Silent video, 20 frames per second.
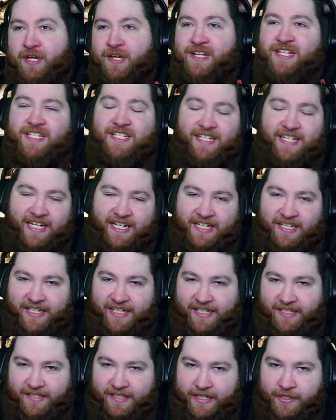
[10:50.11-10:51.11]

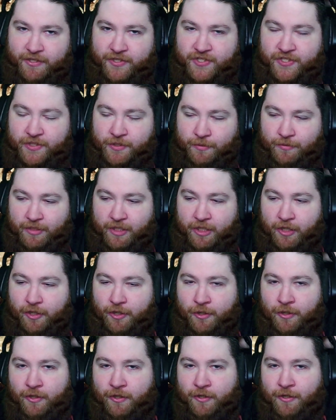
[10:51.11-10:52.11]
standing there so
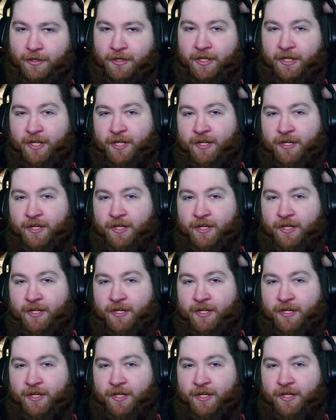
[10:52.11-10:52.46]
long.